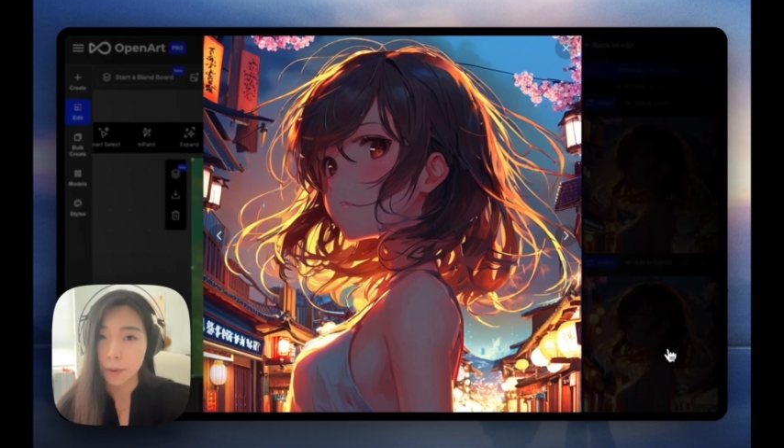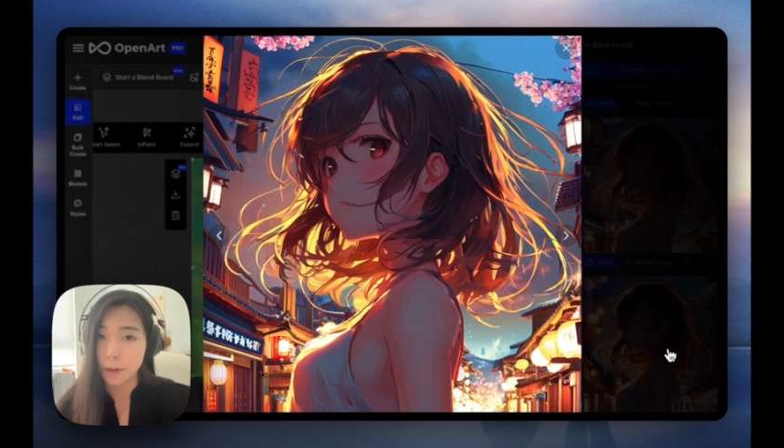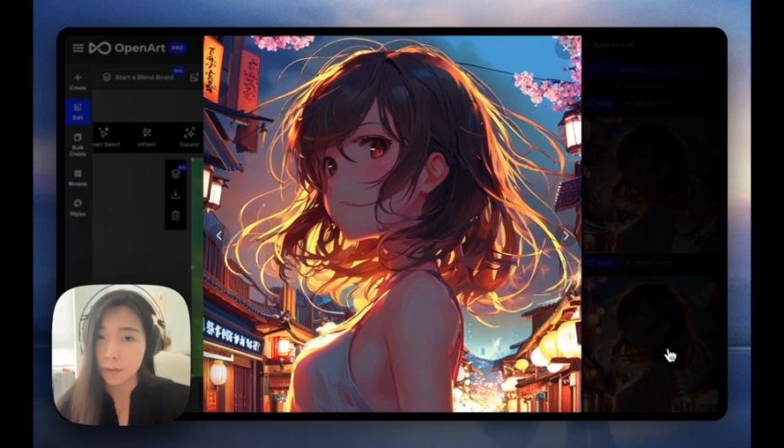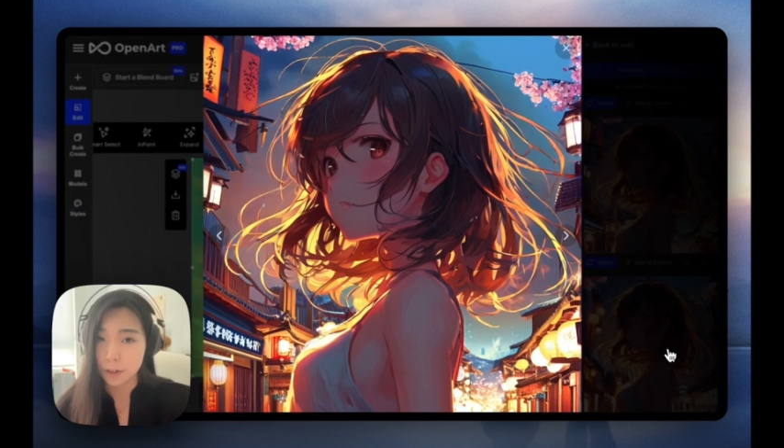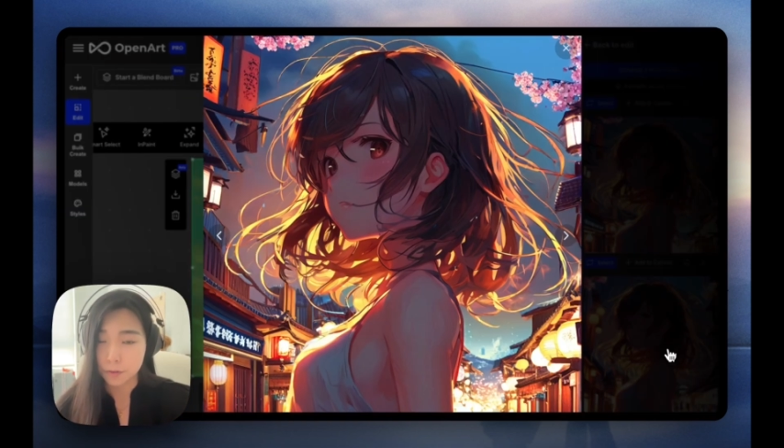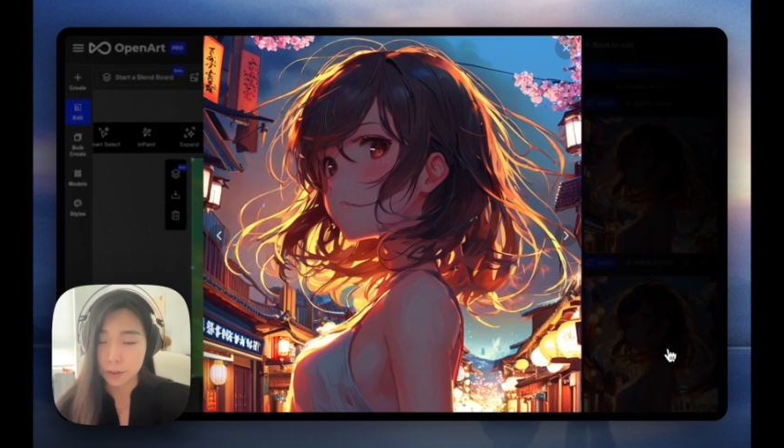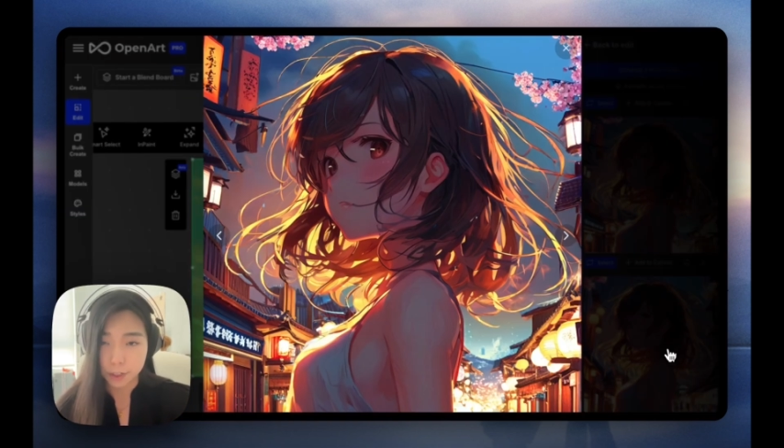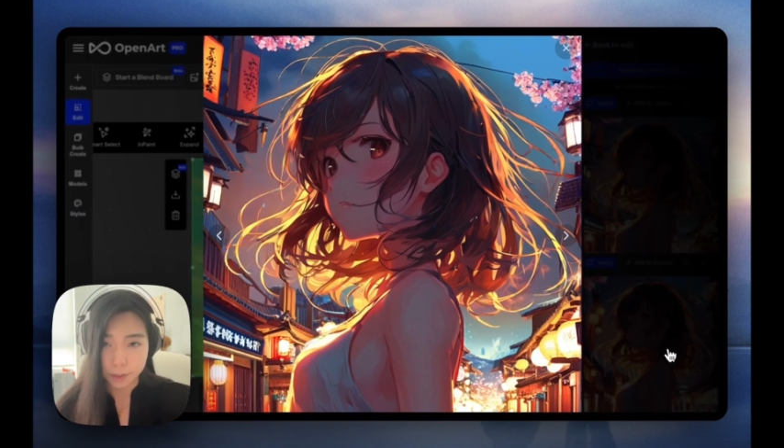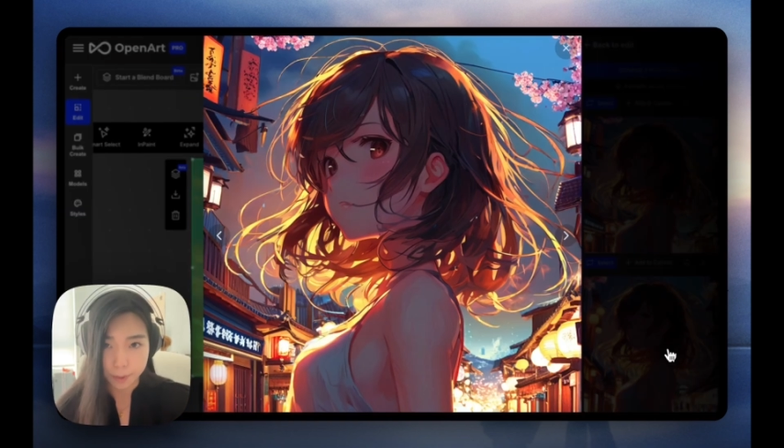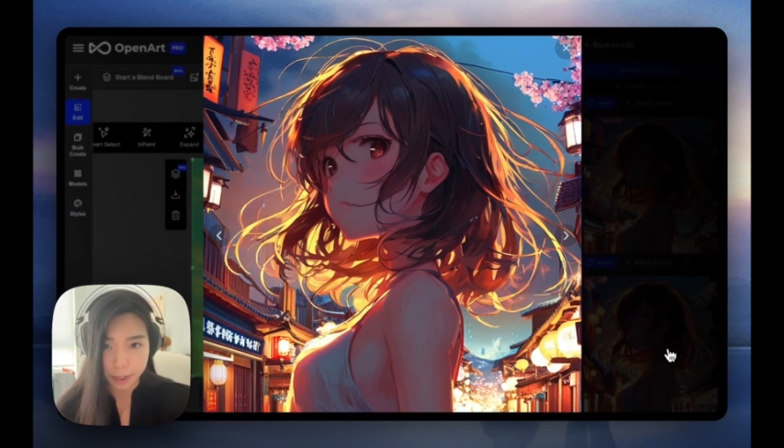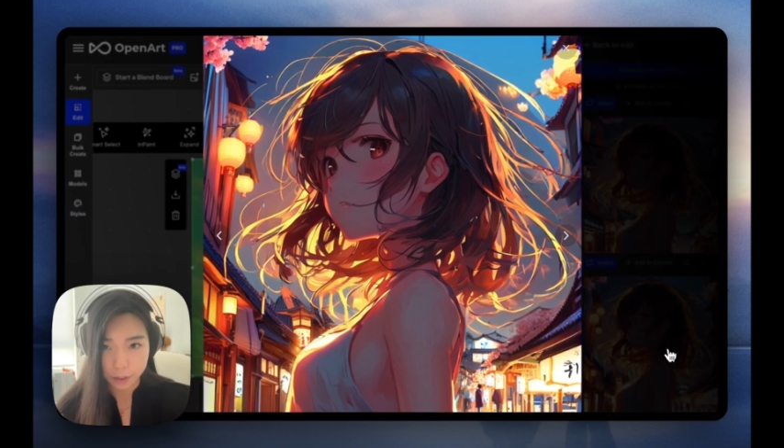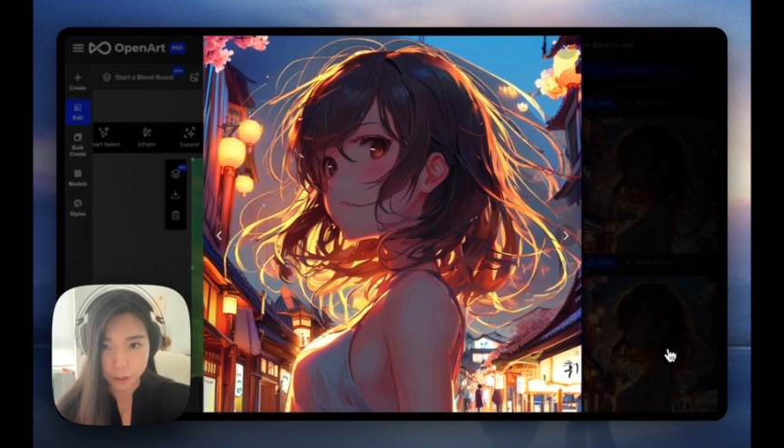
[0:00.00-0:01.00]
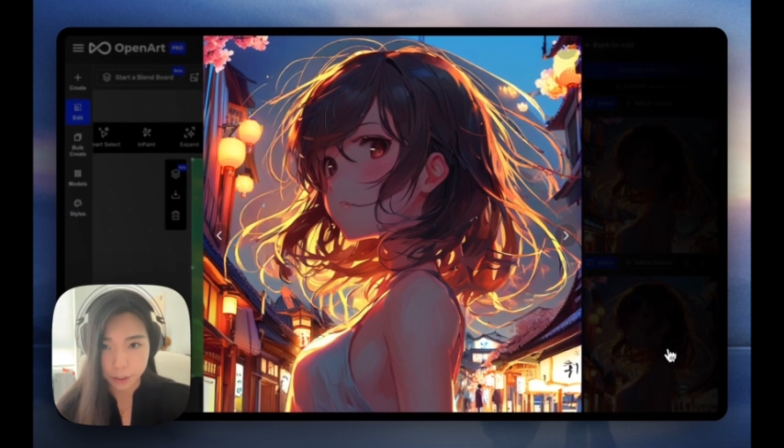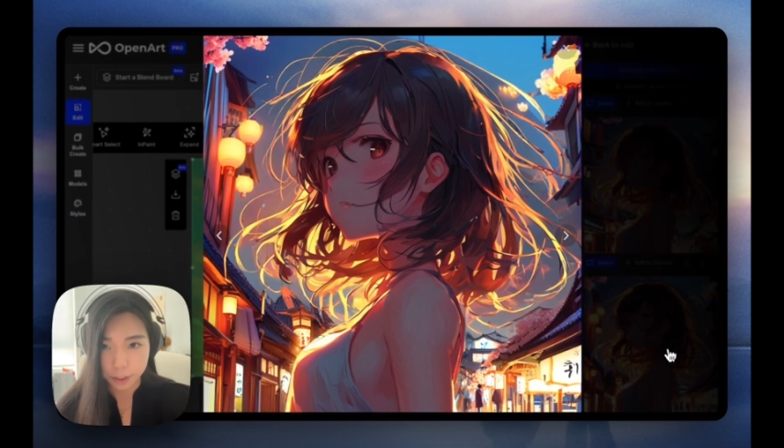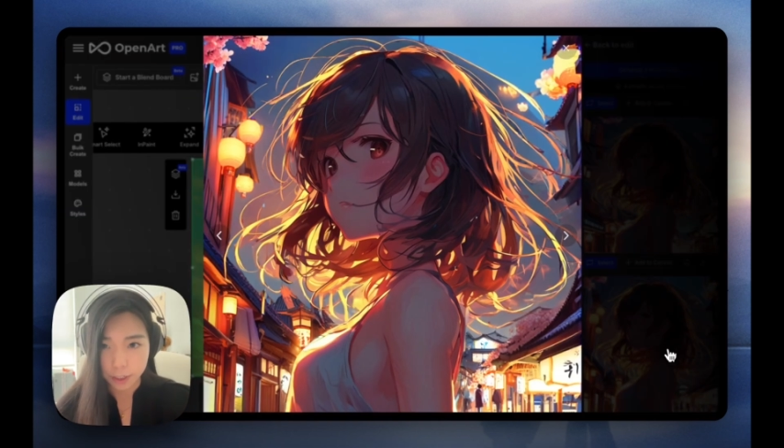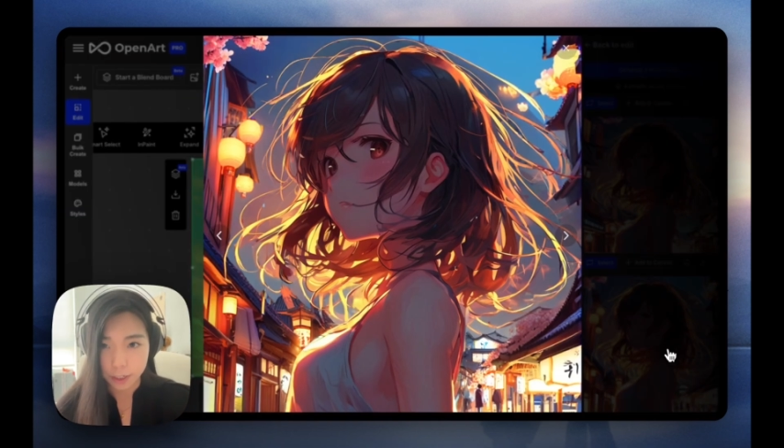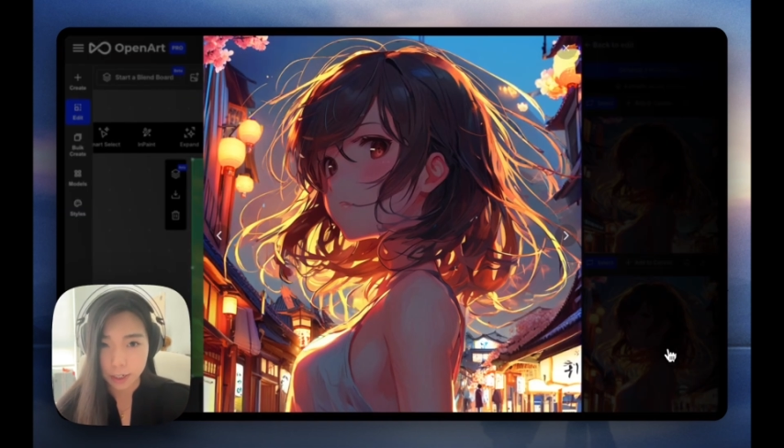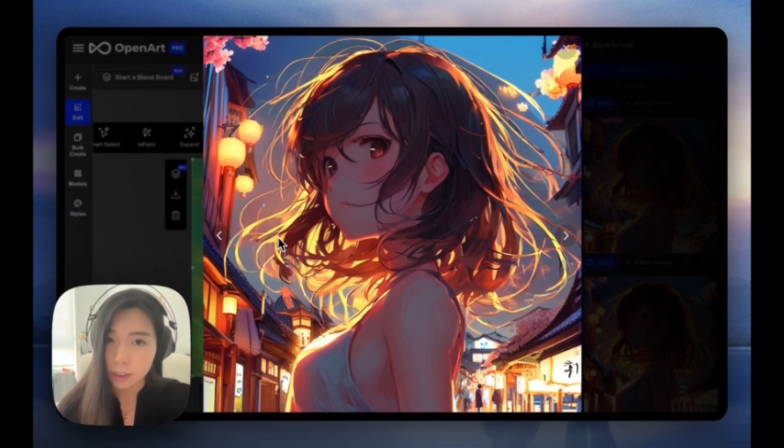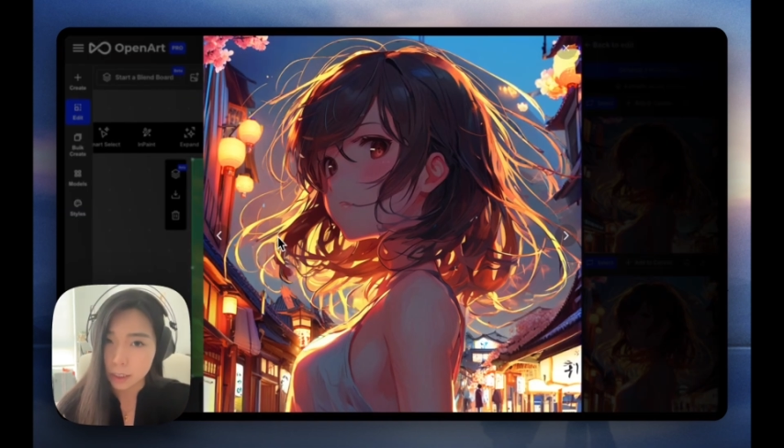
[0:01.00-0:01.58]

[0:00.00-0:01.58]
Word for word: my reference picture,